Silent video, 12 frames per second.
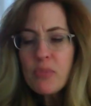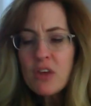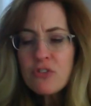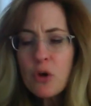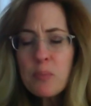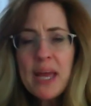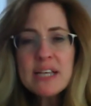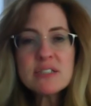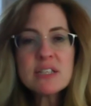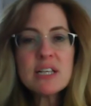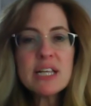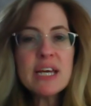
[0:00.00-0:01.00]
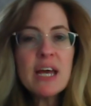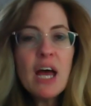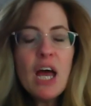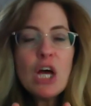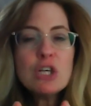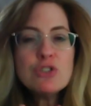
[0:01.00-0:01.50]
So basically,
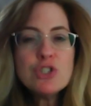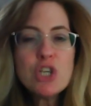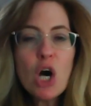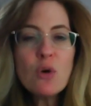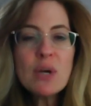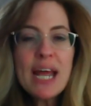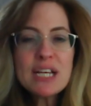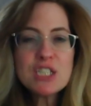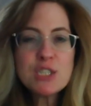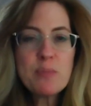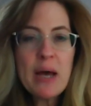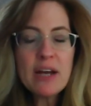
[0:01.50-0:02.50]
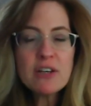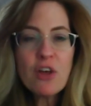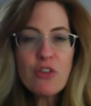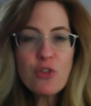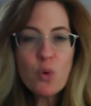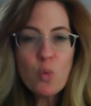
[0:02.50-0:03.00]
don't expect
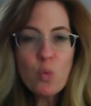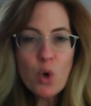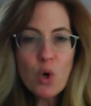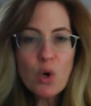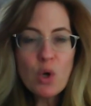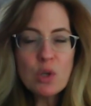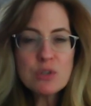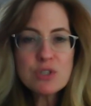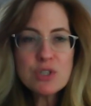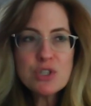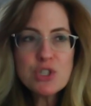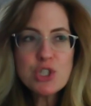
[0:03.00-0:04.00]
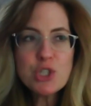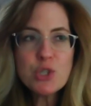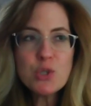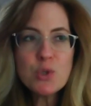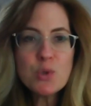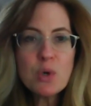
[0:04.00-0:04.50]
the world
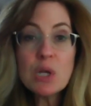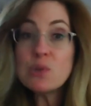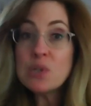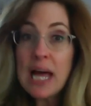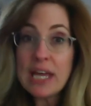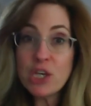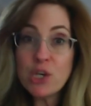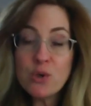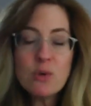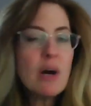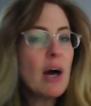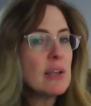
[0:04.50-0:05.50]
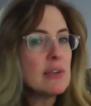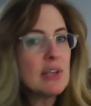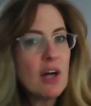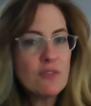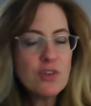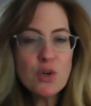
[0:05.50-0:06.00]
to like you,
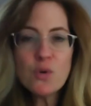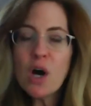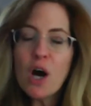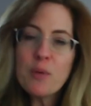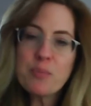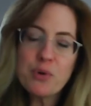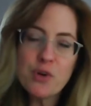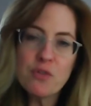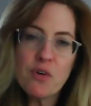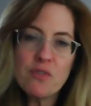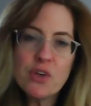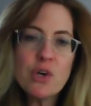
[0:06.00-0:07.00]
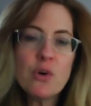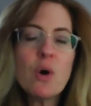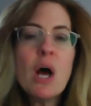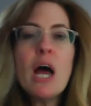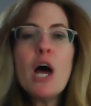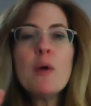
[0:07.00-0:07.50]
love you, approve of
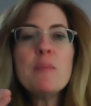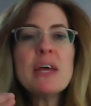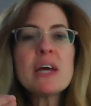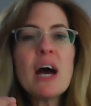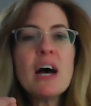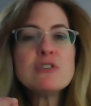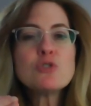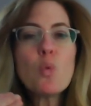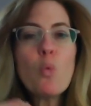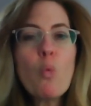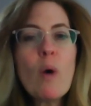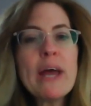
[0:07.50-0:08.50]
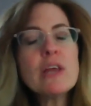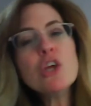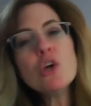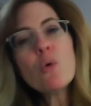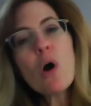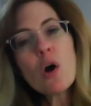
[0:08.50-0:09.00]
you, because when
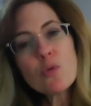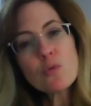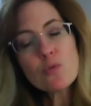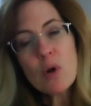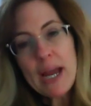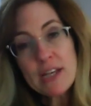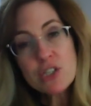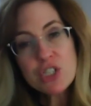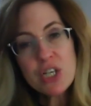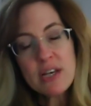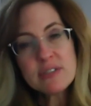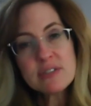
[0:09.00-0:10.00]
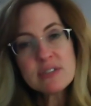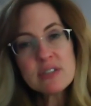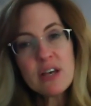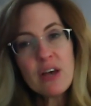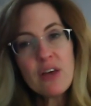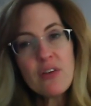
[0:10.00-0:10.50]
you are righteous,
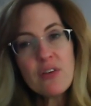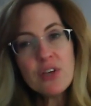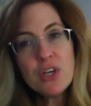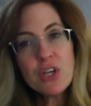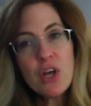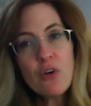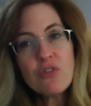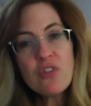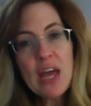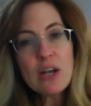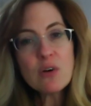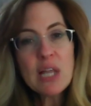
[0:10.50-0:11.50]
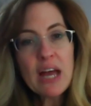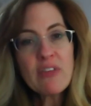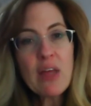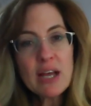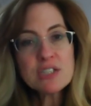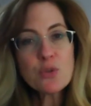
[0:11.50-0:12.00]
you know, they don't like
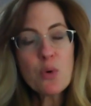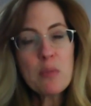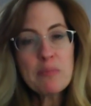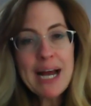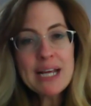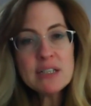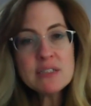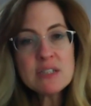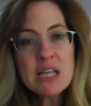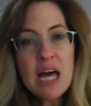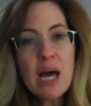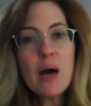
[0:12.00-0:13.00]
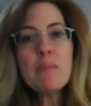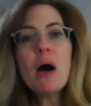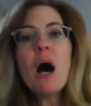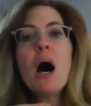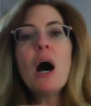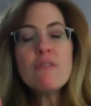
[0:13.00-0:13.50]
that because it reminds them
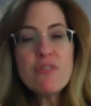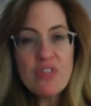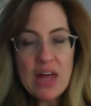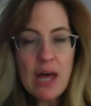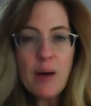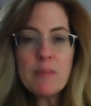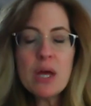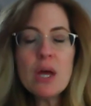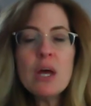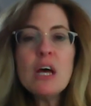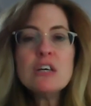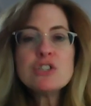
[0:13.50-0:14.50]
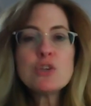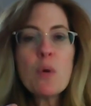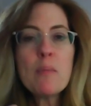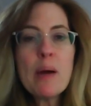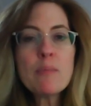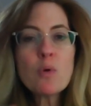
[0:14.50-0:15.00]
of them. So
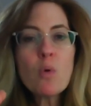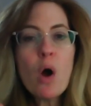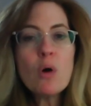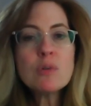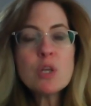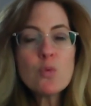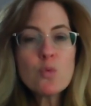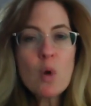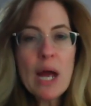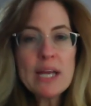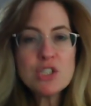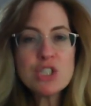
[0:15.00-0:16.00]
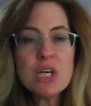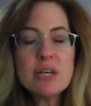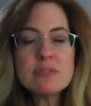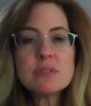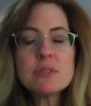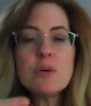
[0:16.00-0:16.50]
remember, we're only
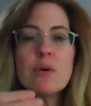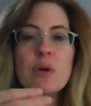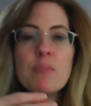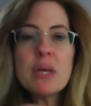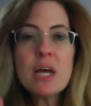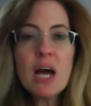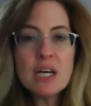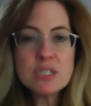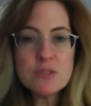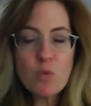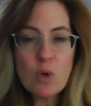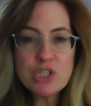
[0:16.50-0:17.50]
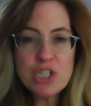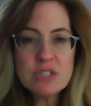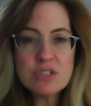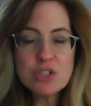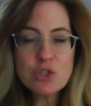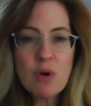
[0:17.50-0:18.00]
righteous because of what
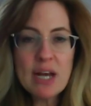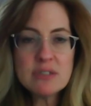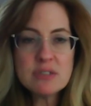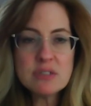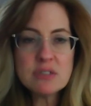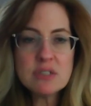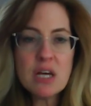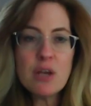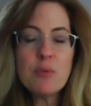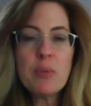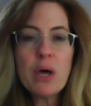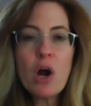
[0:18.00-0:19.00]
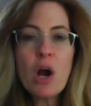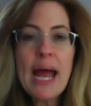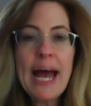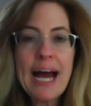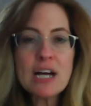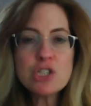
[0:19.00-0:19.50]
Jesus Christ has done, but our
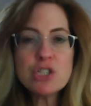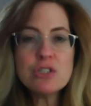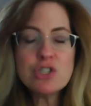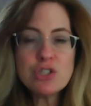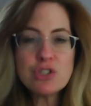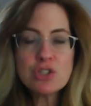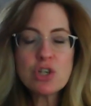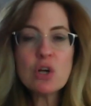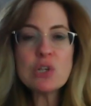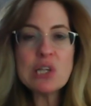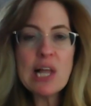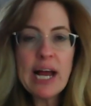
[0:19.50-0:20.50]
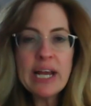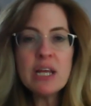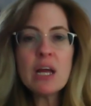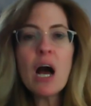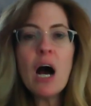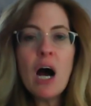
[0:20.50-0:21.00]
actions should start
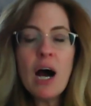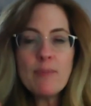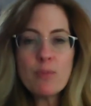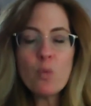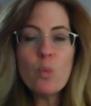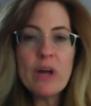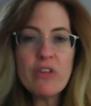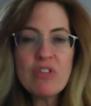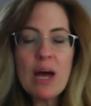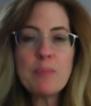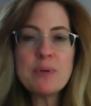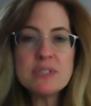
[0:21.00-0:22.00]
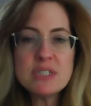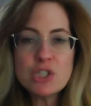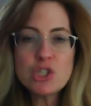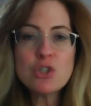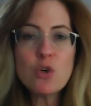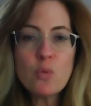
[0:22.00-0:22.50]
lining up with that
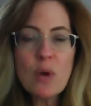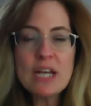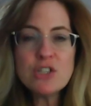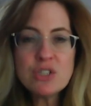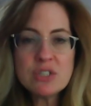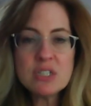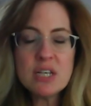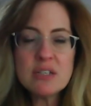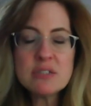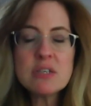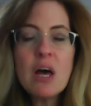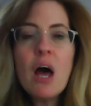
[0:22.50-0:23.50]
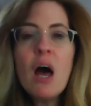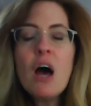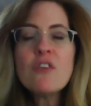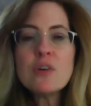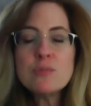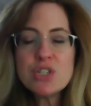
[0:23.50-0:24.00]
positional righteousness
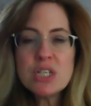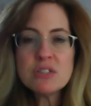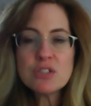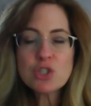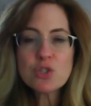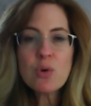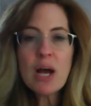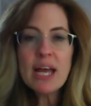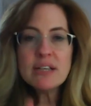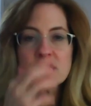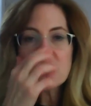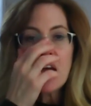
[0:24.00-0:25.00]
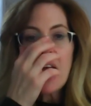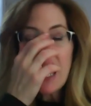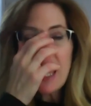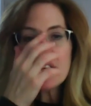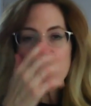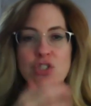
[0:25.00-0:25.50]
from Jesus Christ.
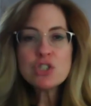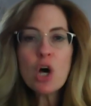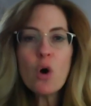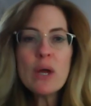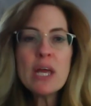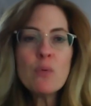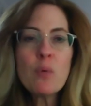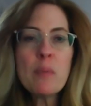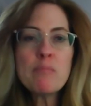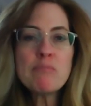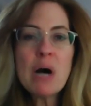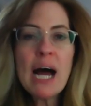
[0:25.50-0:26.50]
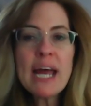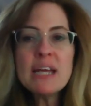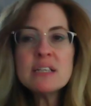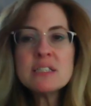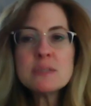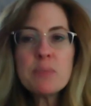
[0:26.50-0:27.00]
And so it
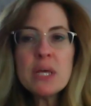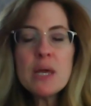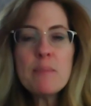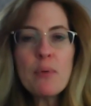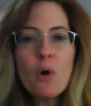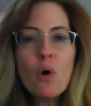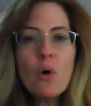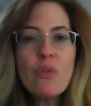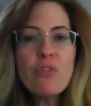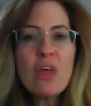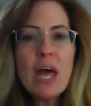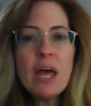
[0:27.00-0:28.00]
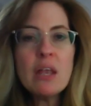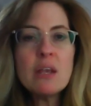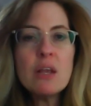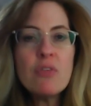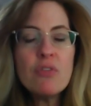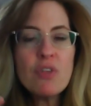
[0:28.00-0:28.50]
reminds people that
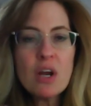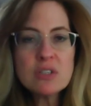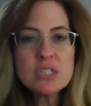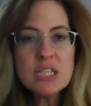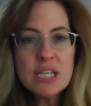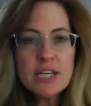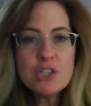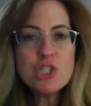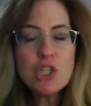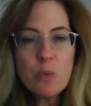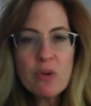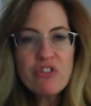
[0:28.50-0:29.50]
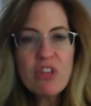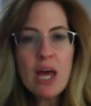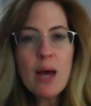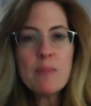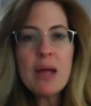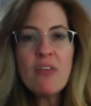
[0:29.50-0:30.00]
there's an issue with
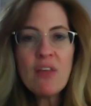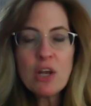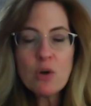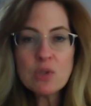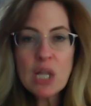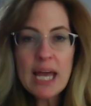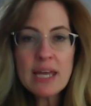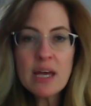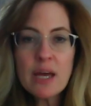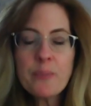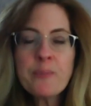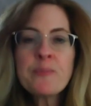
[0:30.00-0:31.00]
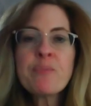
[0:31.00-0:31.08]
them and they don't like it.